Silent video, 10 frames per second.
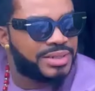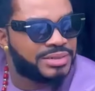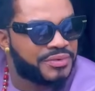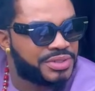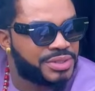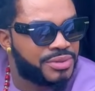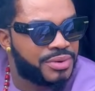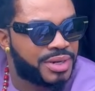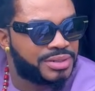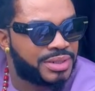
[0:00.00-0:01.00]
Is everything all
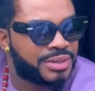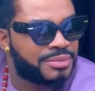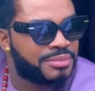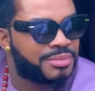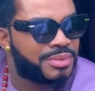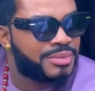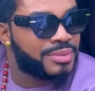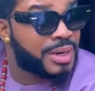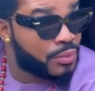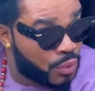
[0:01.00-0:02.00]
right?
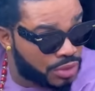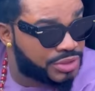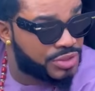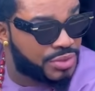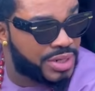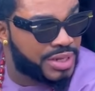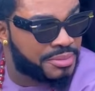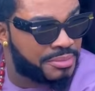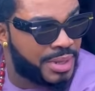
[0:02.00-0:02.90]
And what's your name?